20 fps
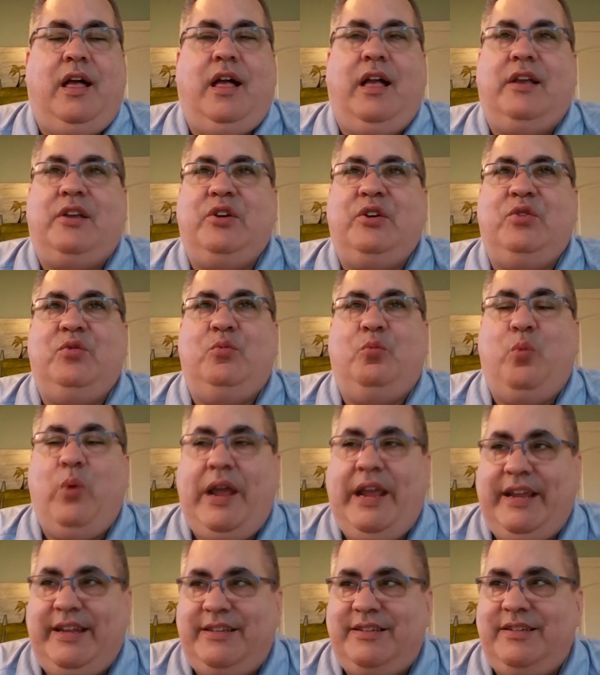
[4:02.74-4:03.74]
I couldn't
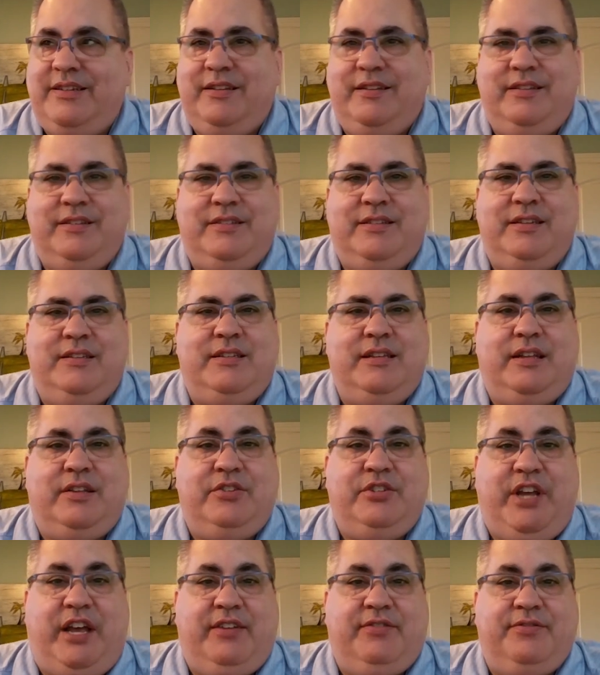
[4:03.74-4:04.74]
wait to tell
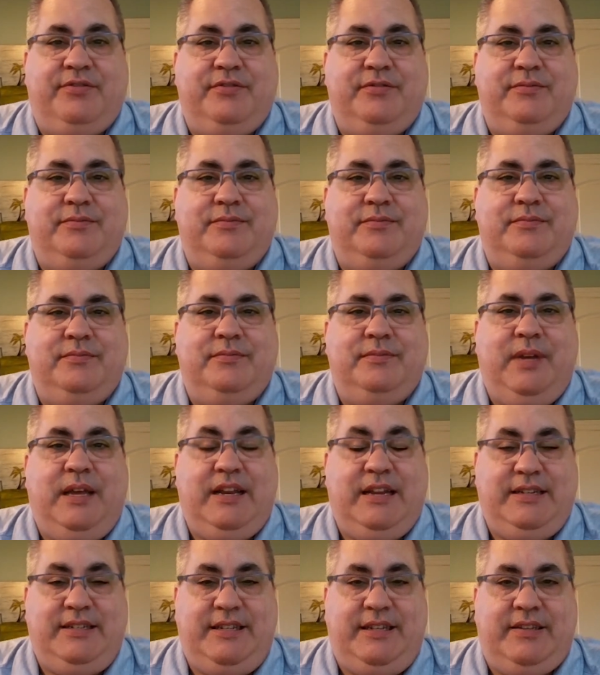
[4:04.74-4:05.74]
Jeff,
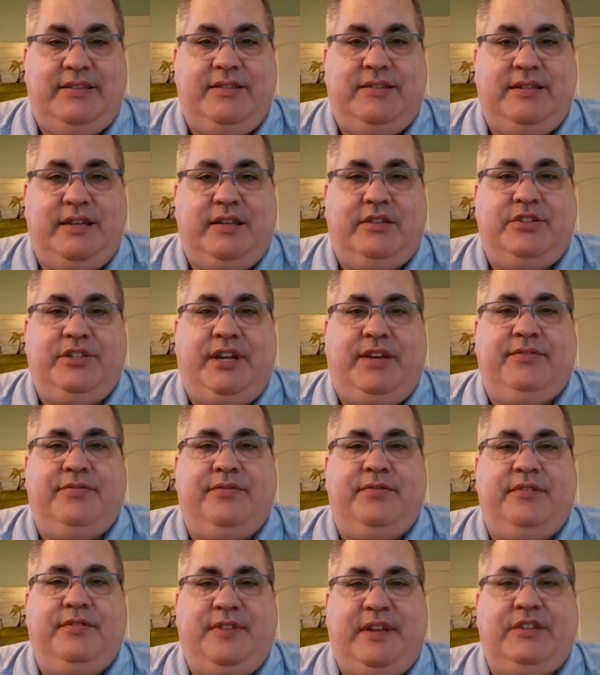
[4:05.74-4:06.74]
and I did tell Jeff
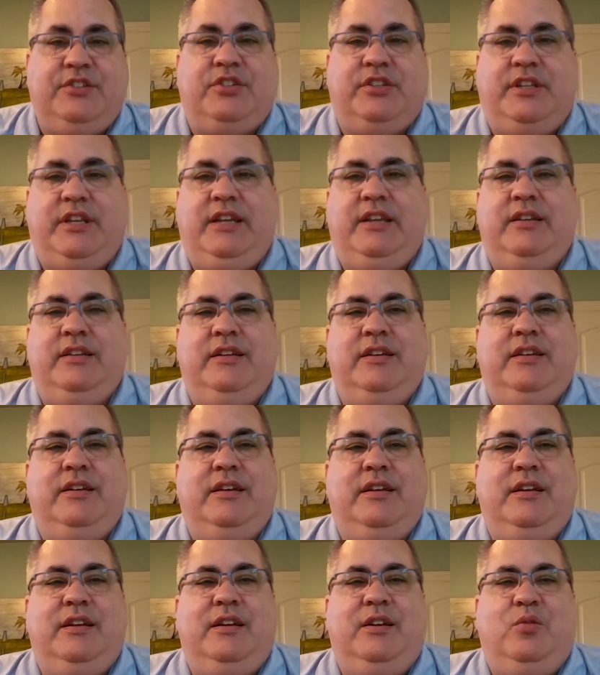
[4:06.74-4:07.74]
eventually
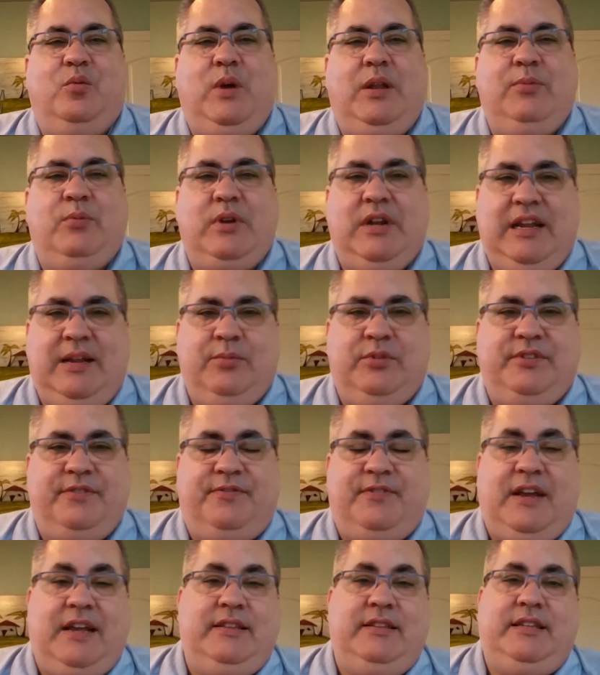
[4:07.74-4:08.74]
when we were able to
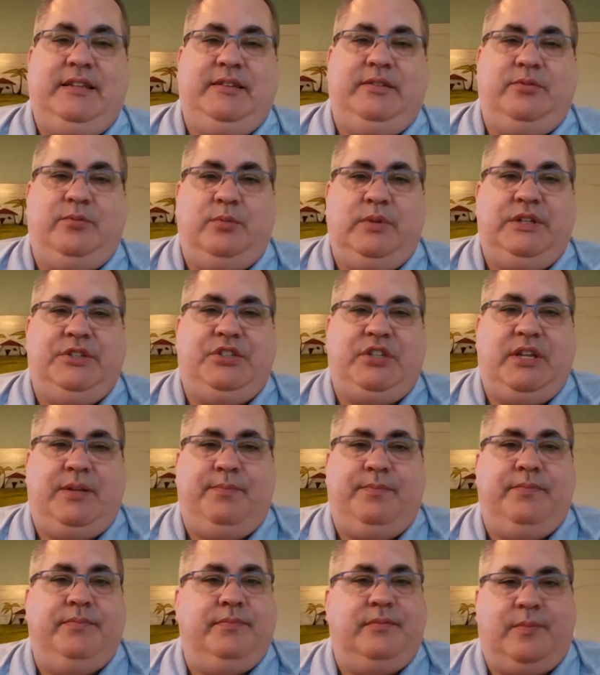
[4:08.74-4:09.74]
finally reach
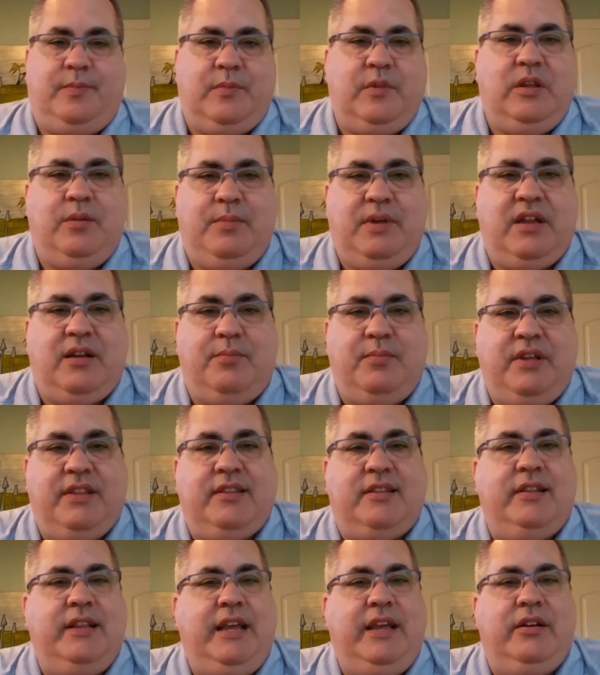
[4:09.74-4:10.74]
him about a
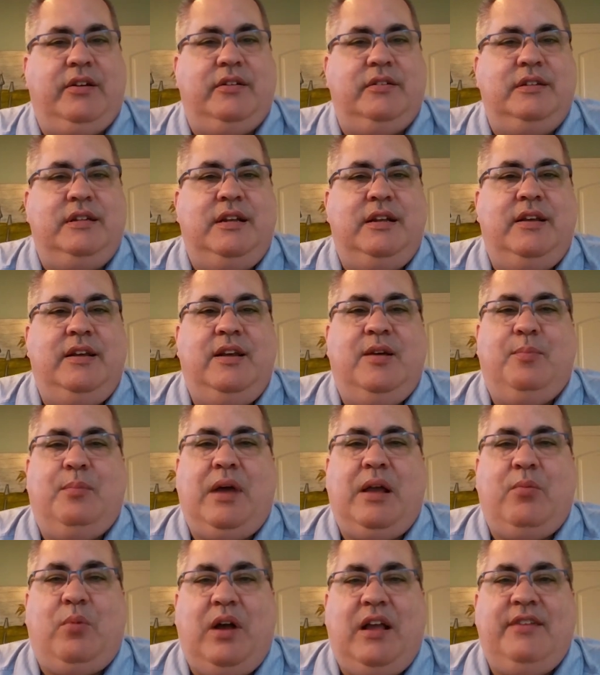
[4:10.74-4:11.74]
month later.
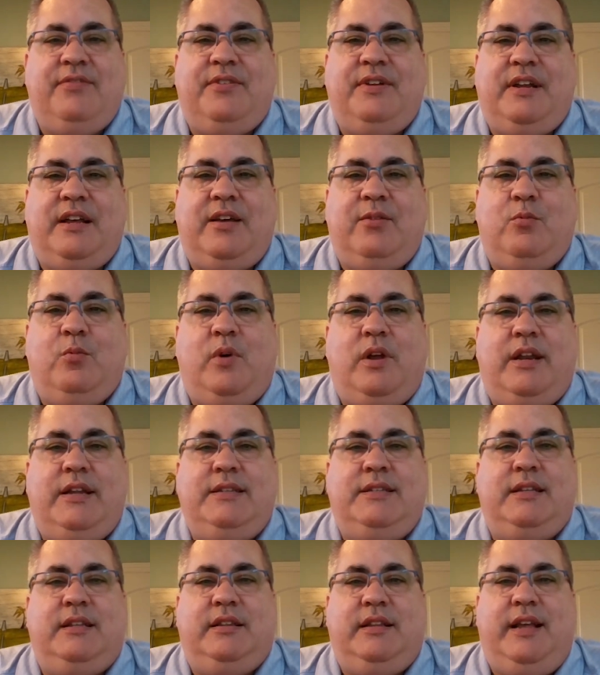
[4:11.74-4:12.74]
My wife and I
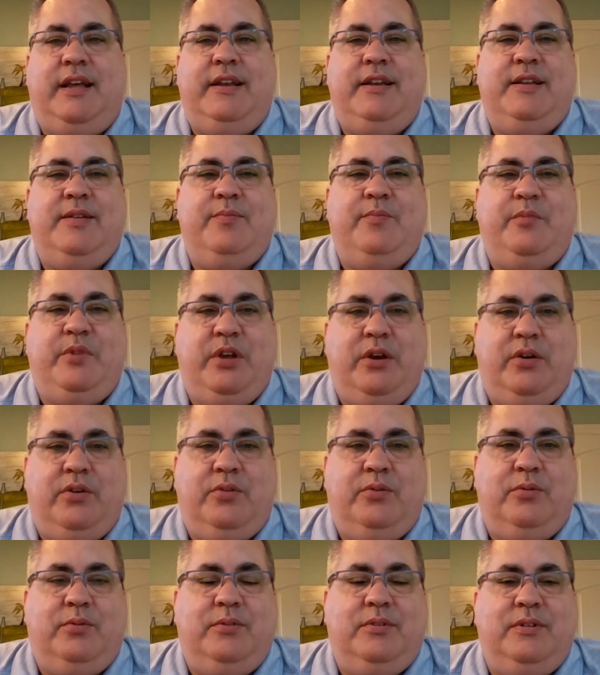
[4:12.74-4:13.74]
wanted to let him
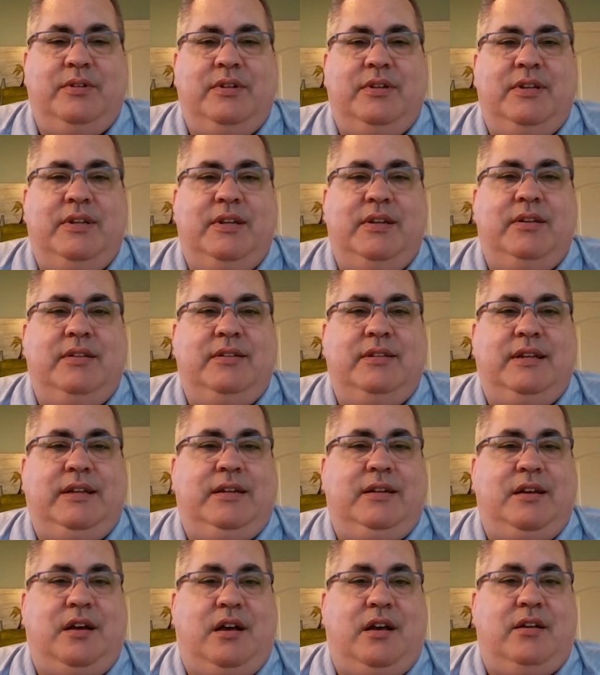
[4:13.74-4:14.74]
know
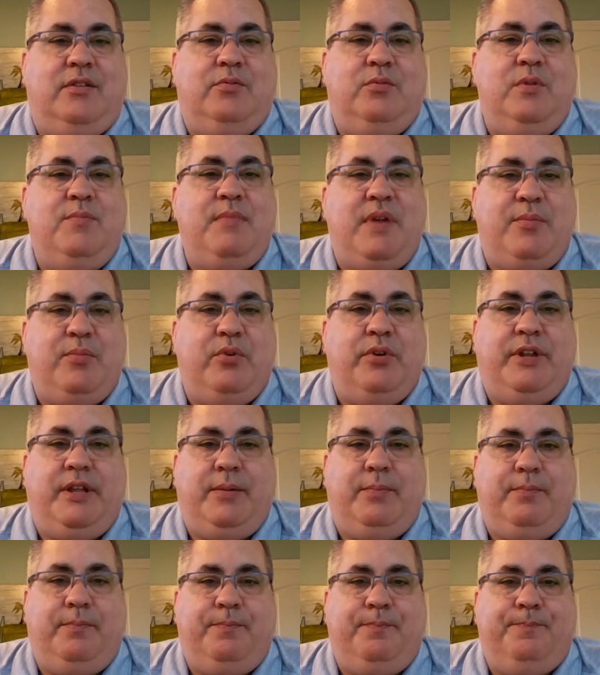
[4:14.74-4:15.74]
that God remembered
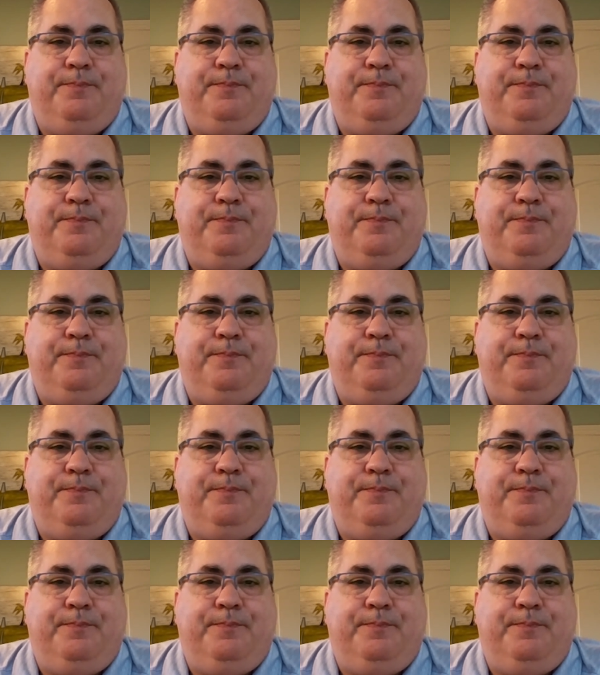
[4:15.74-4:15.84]
him.